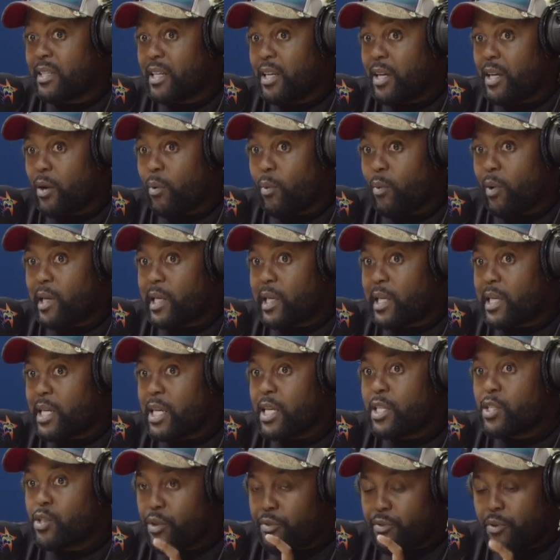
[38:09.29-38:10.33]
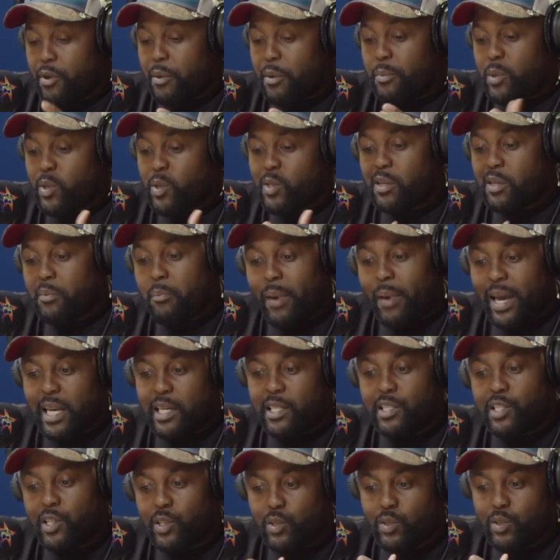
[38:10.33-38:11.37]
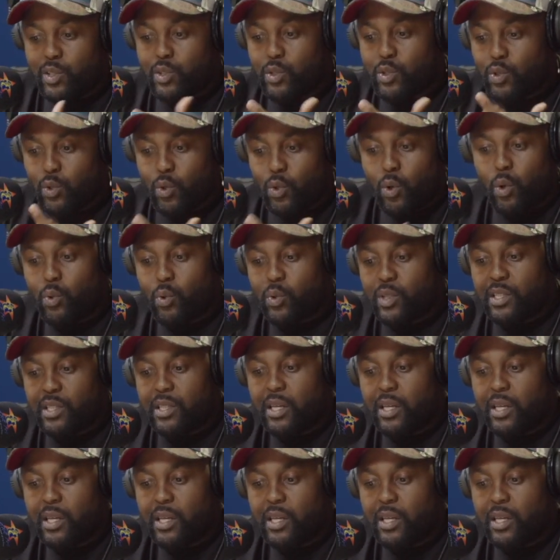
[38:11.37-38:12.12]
Mm-hmm. Very true. So if you're a music manager, you need to know